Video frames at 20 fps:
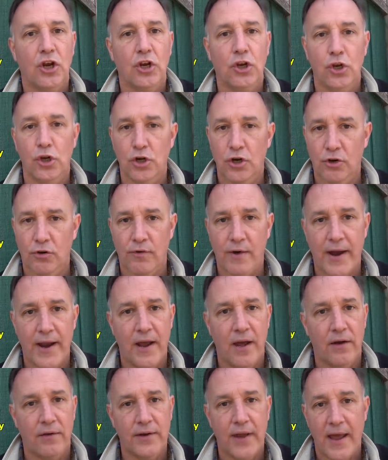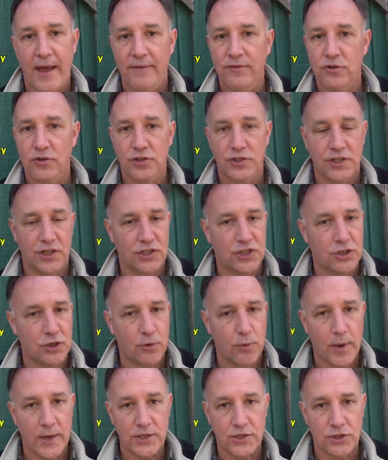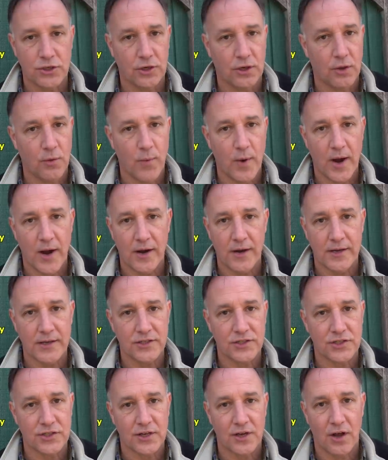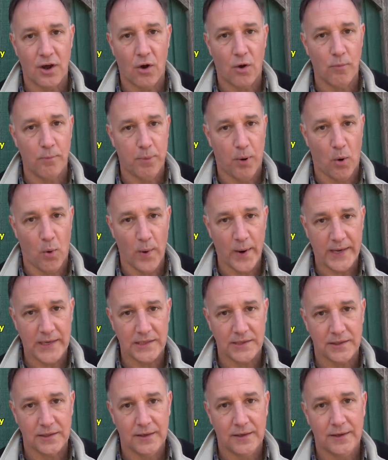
look around, have your situational awareness on point.